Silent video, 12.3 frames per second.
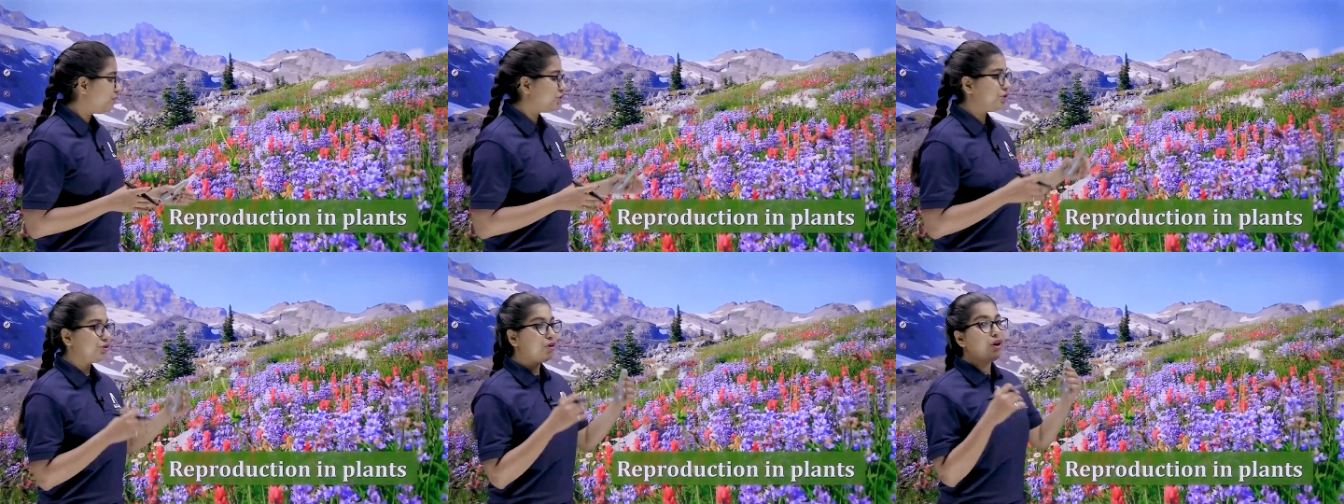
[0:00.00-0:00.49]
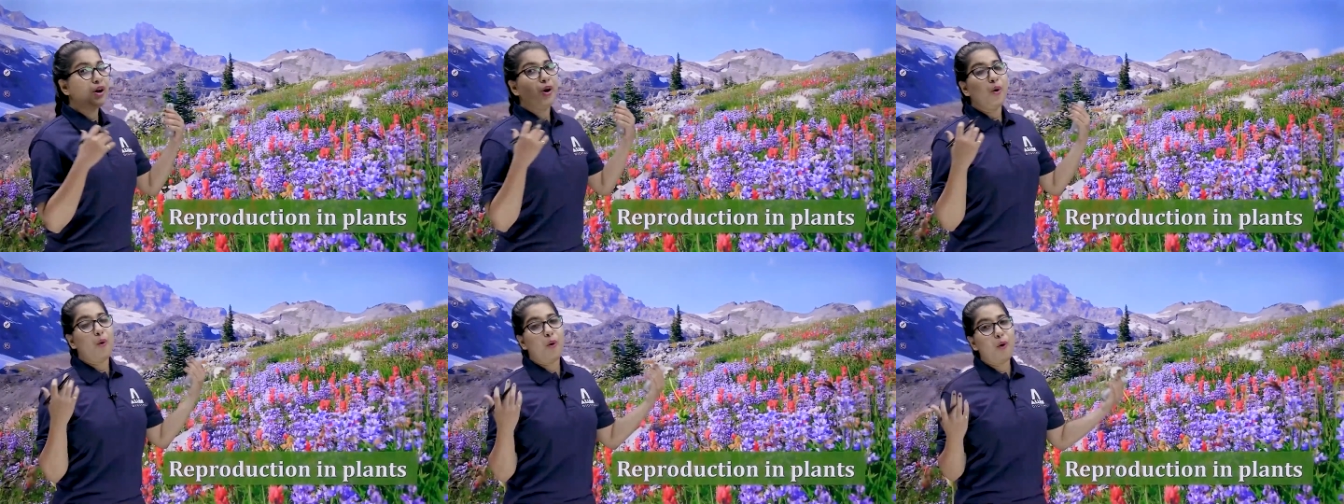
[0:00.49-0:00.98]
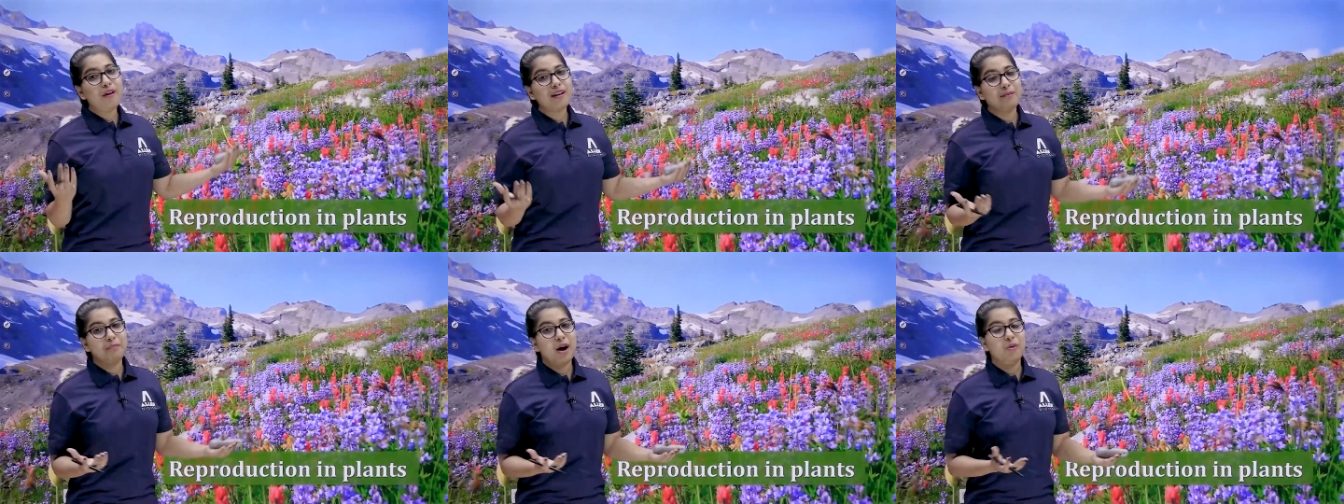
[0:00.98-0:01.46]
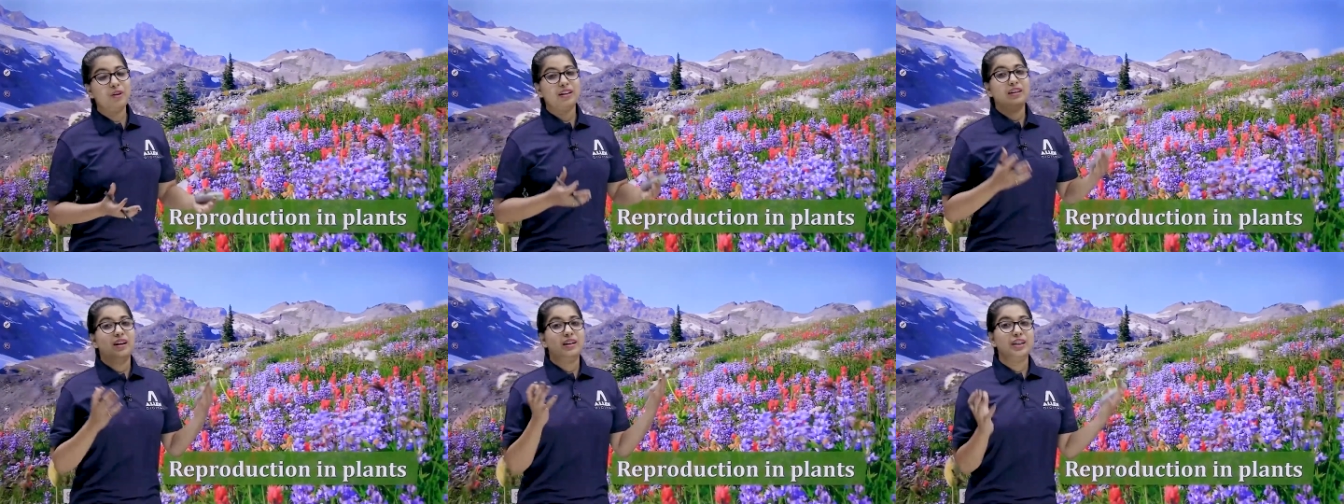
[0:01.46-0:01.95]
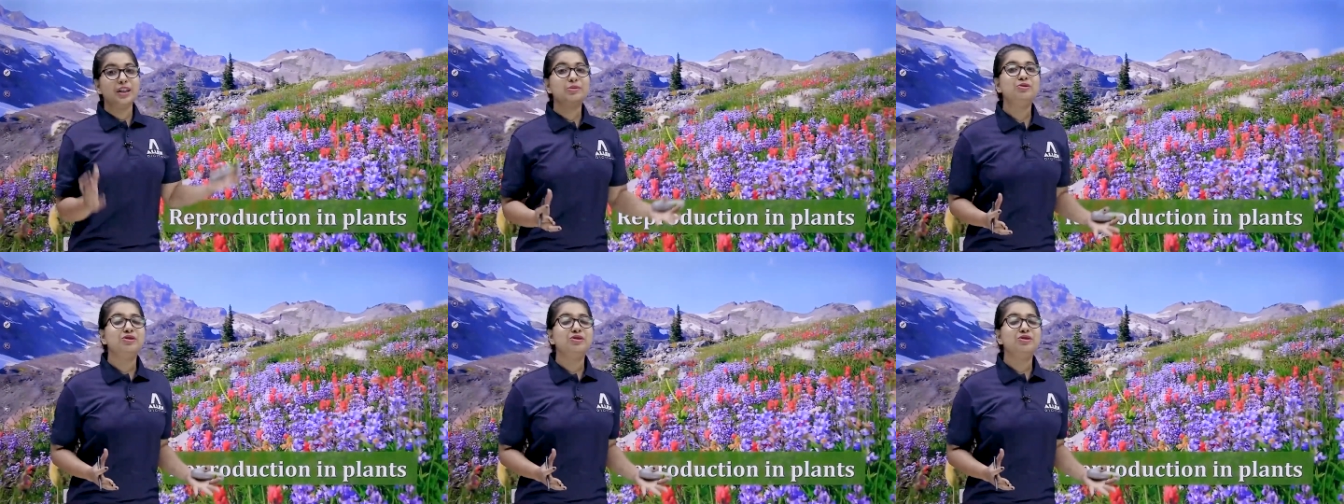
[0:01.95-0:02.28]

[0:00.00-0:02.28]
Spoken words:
which is all about a new